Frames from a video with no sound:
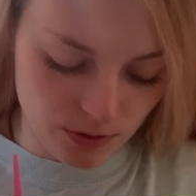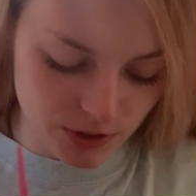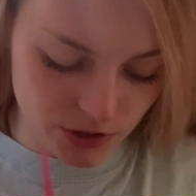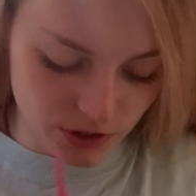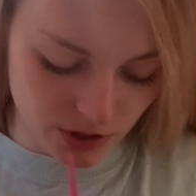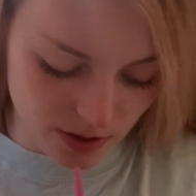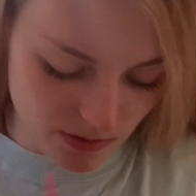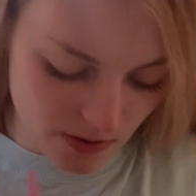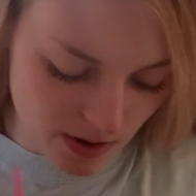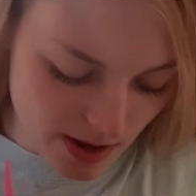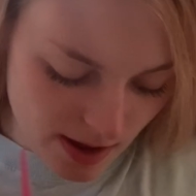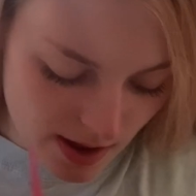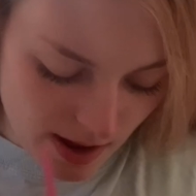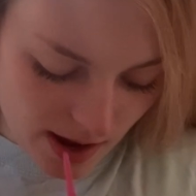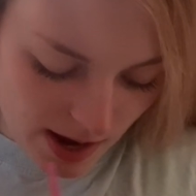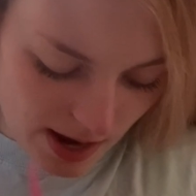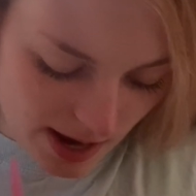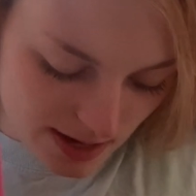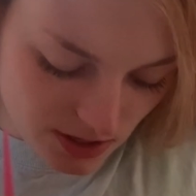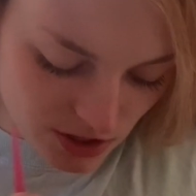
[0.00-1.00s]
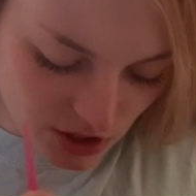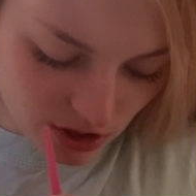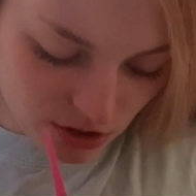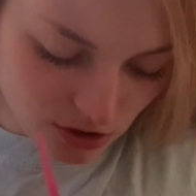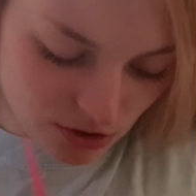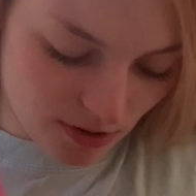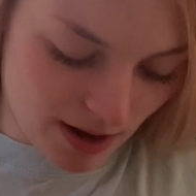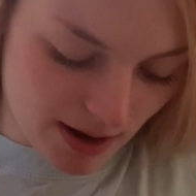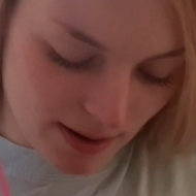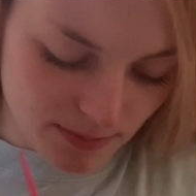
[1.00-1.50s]
So I just
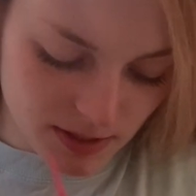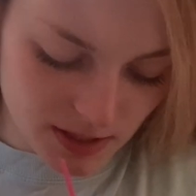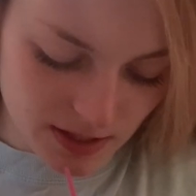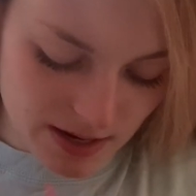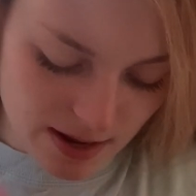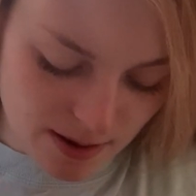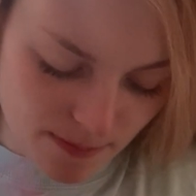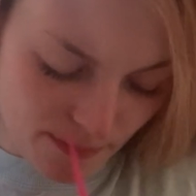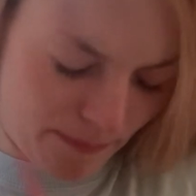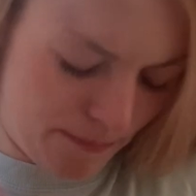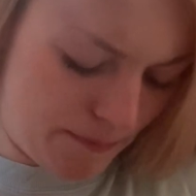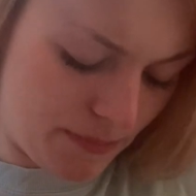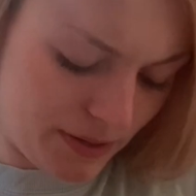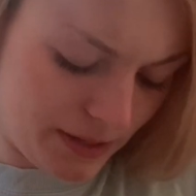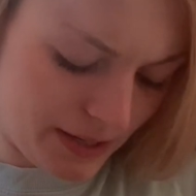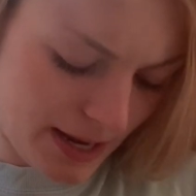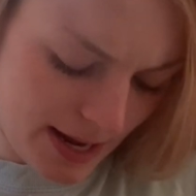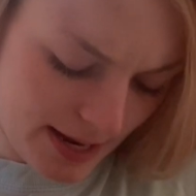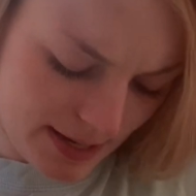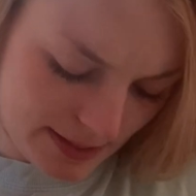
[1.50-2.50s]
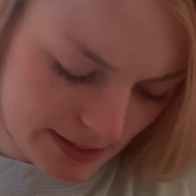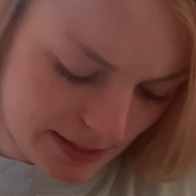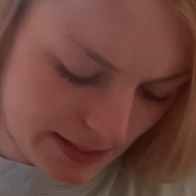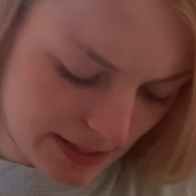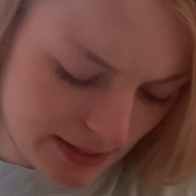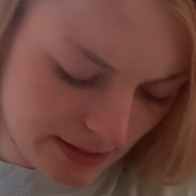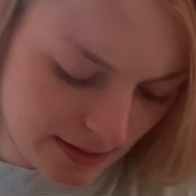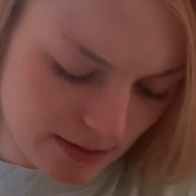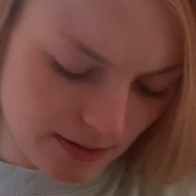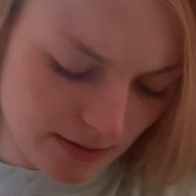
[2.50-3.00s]
grabbed a
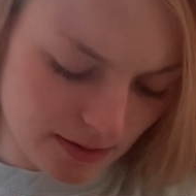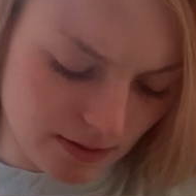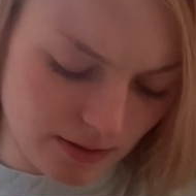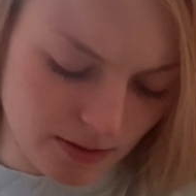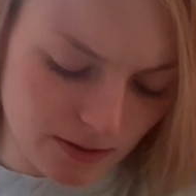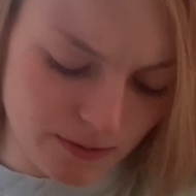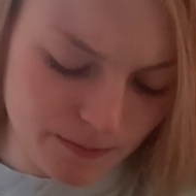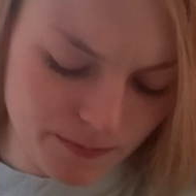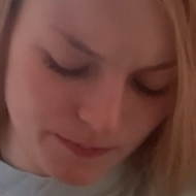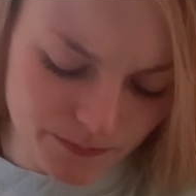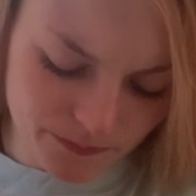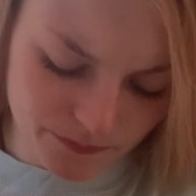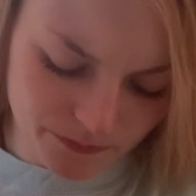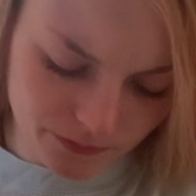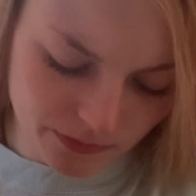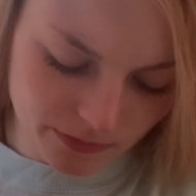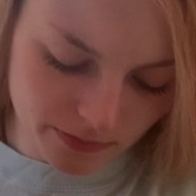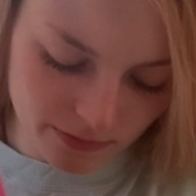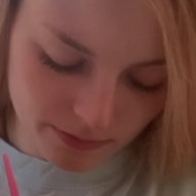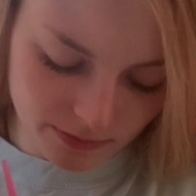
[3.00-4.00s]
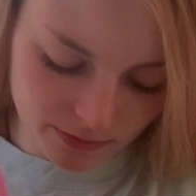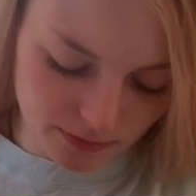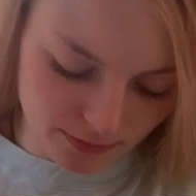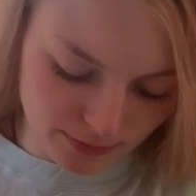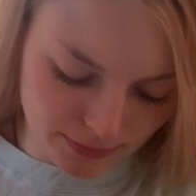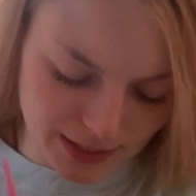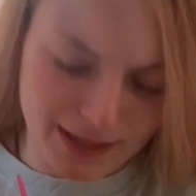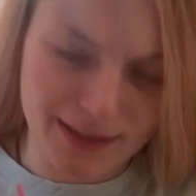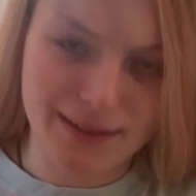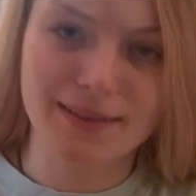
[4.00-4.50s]
plastic
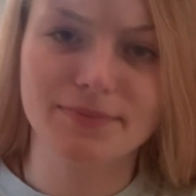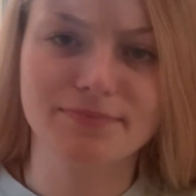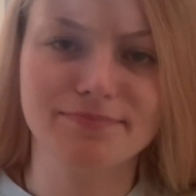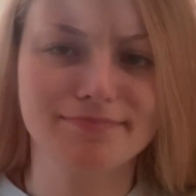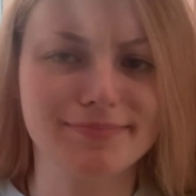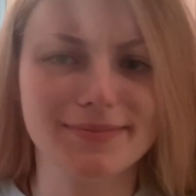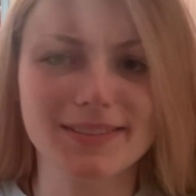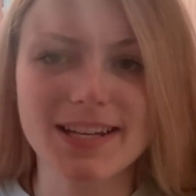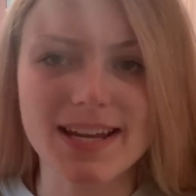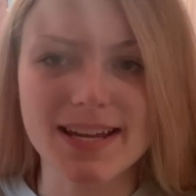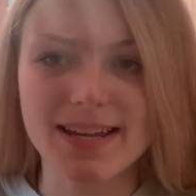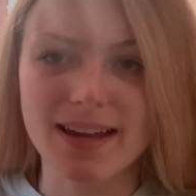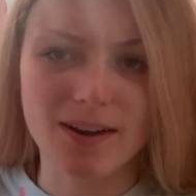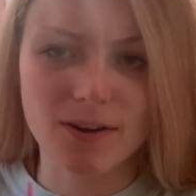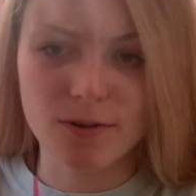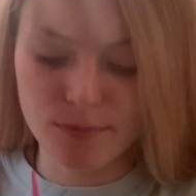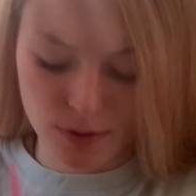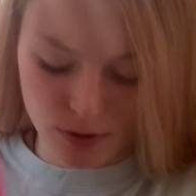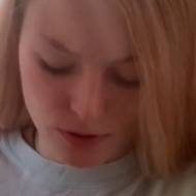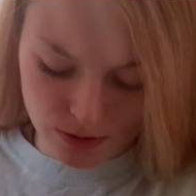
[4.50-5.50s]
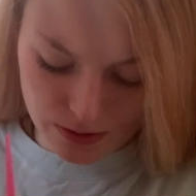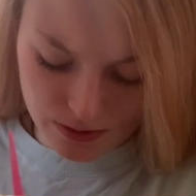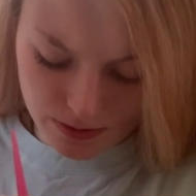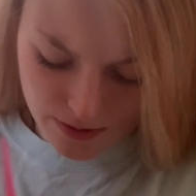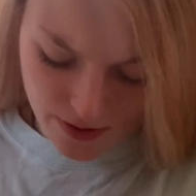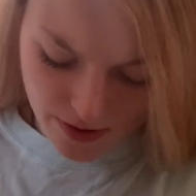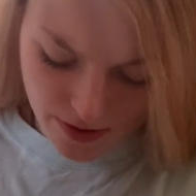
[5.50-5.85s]
like takeout bowl.